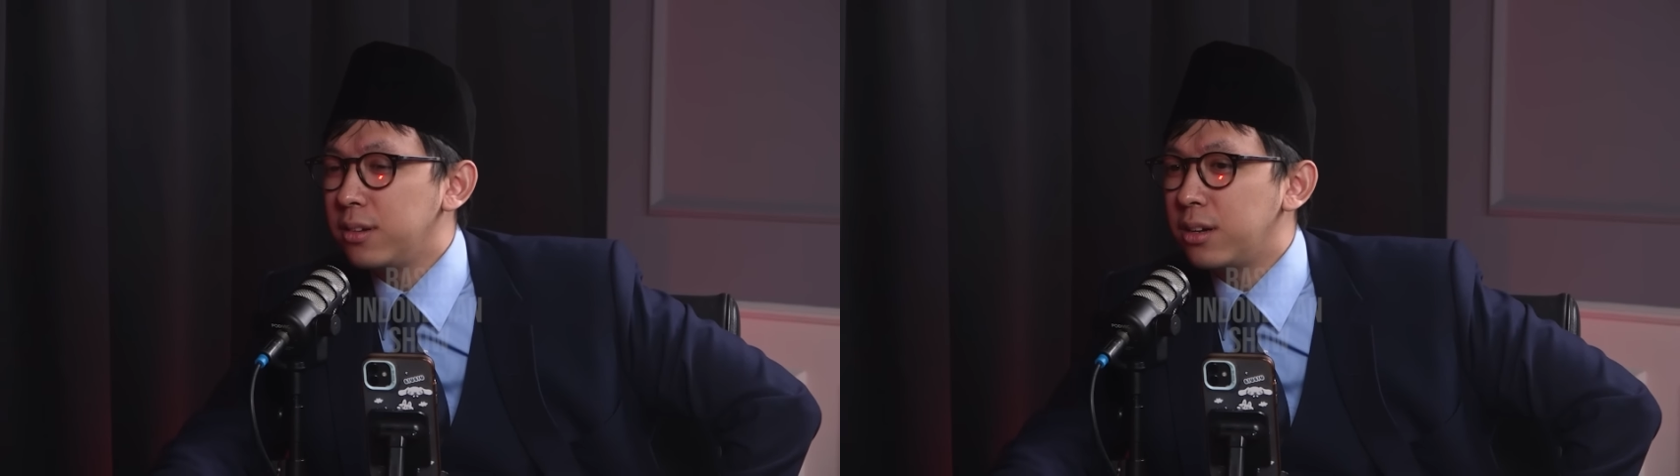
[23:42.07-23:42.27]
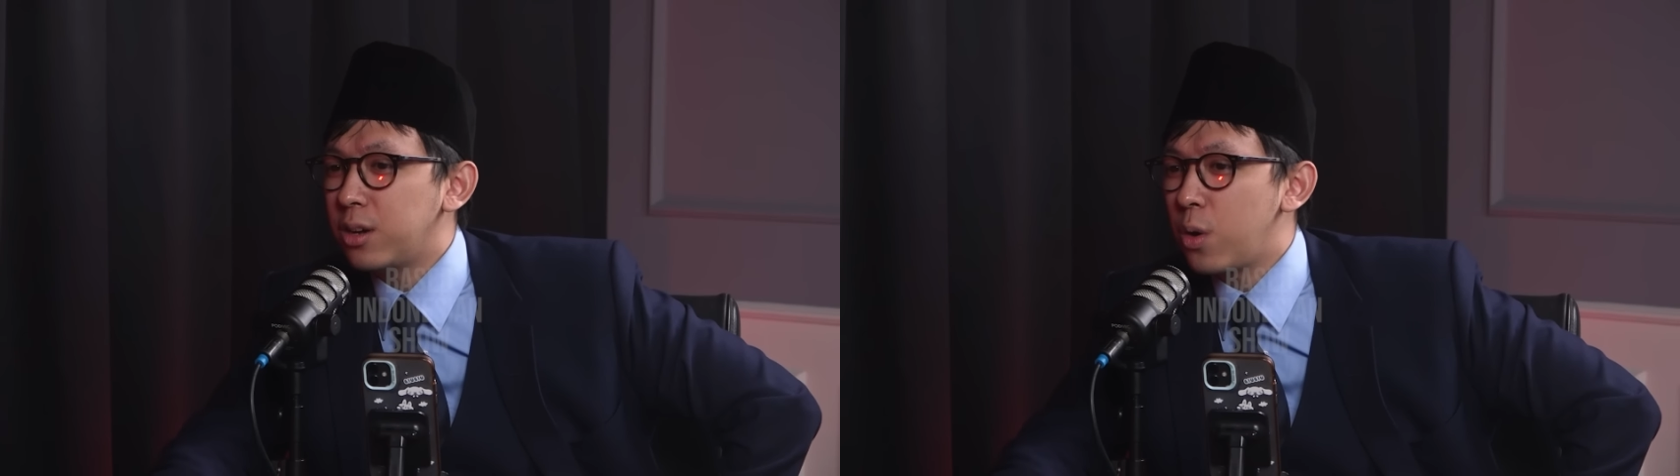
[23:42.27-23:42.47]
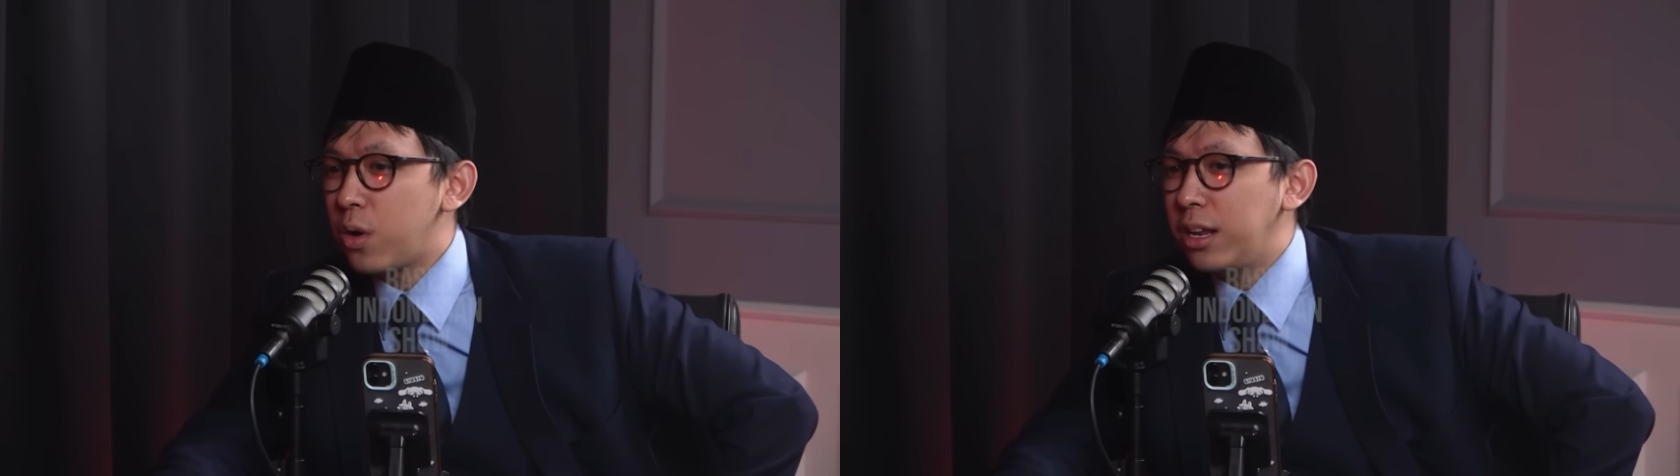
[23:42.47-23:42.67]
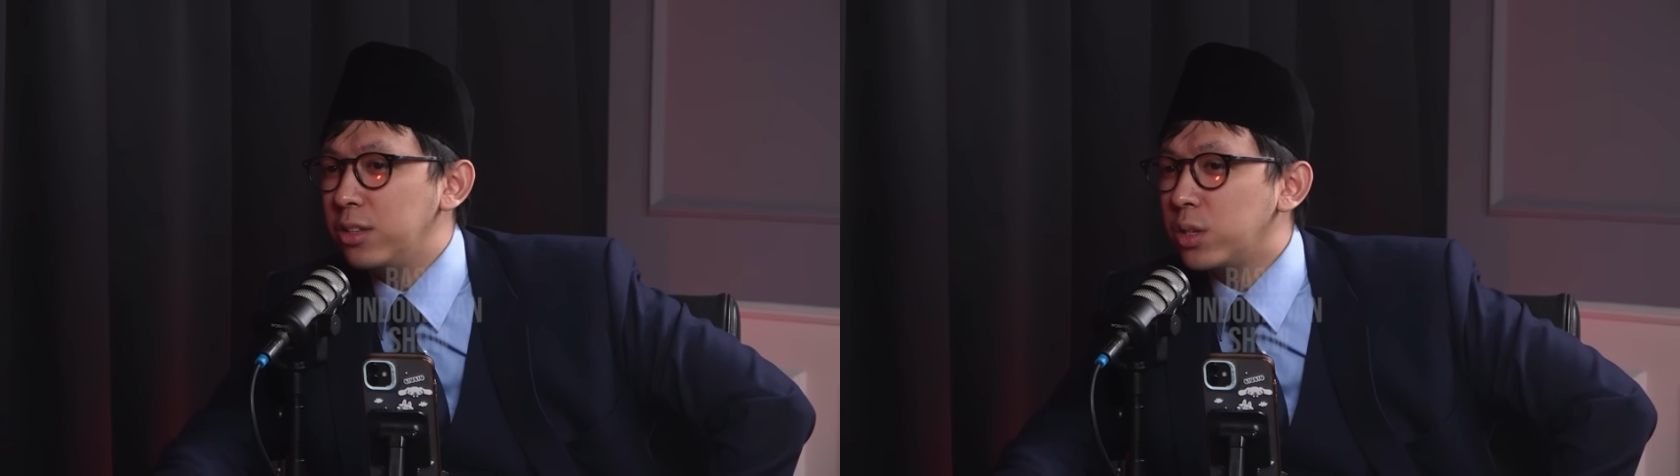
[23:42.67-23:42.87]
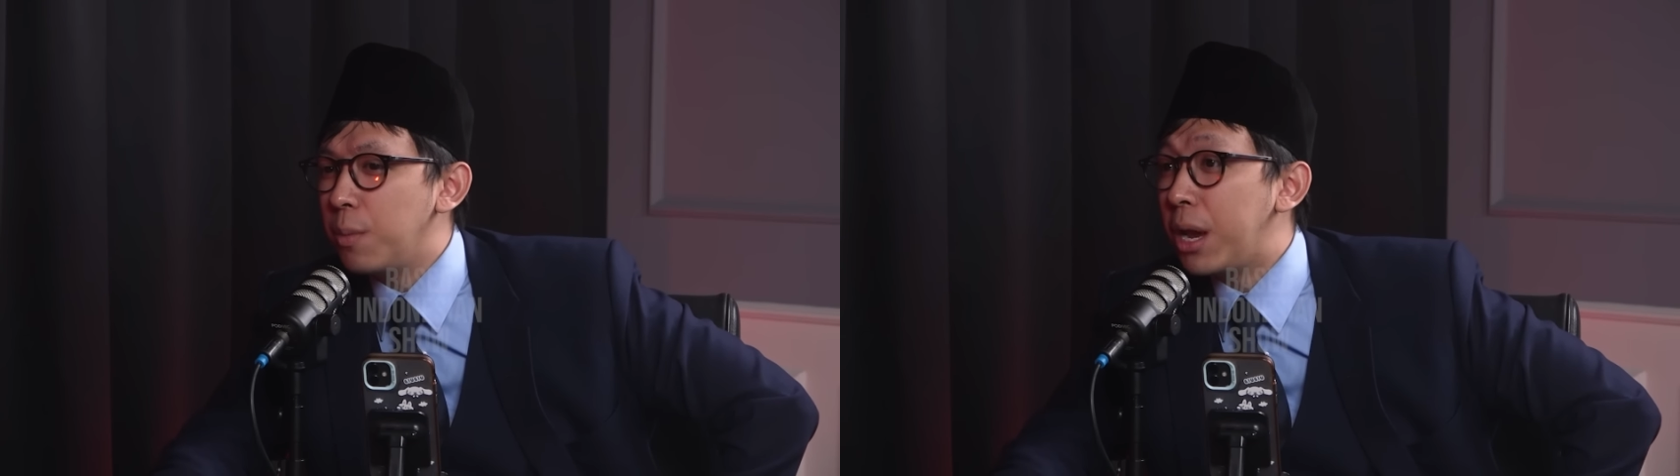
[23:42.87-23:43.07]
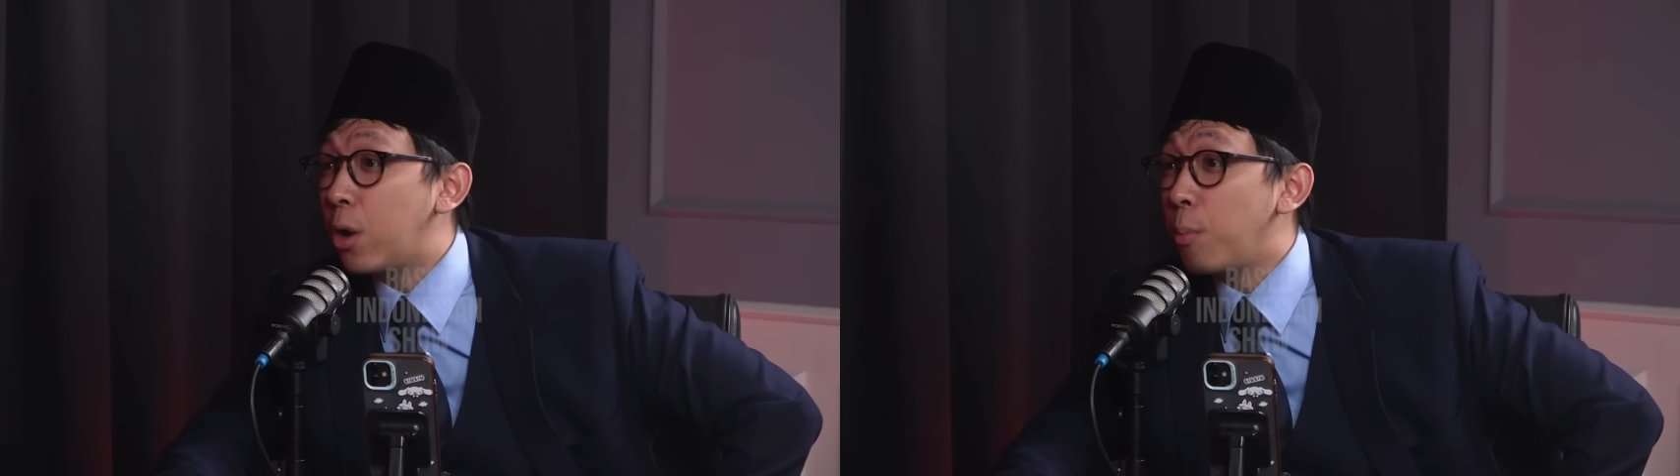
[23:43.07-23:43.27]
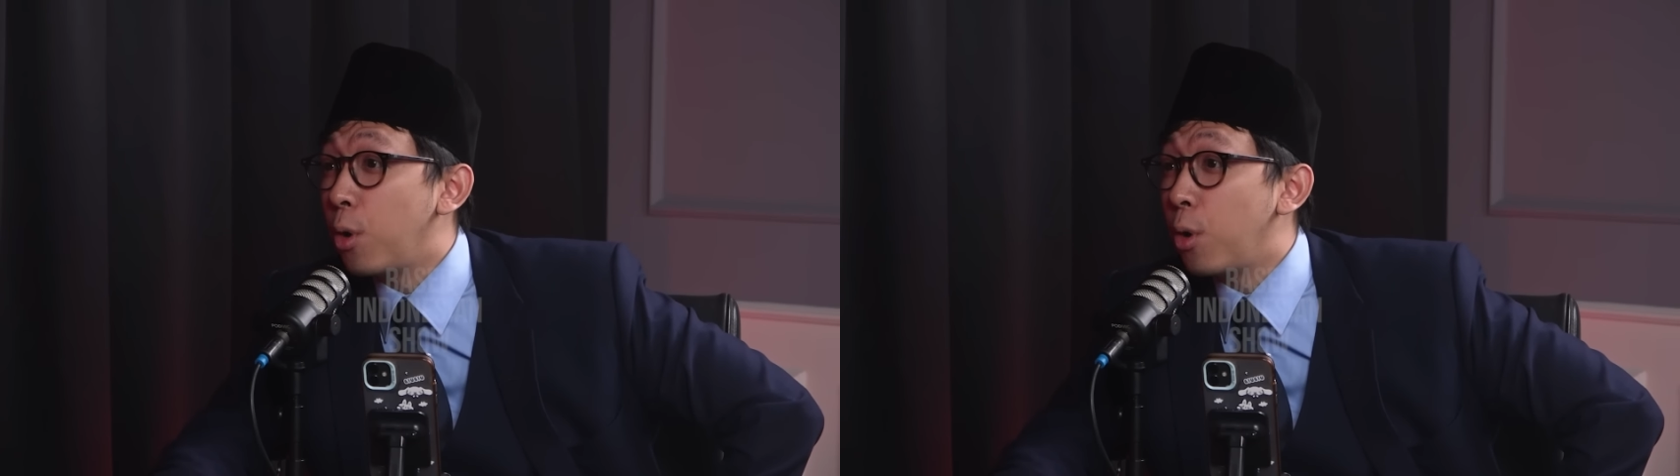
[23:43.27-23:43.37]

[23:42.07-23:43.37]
according to the Menko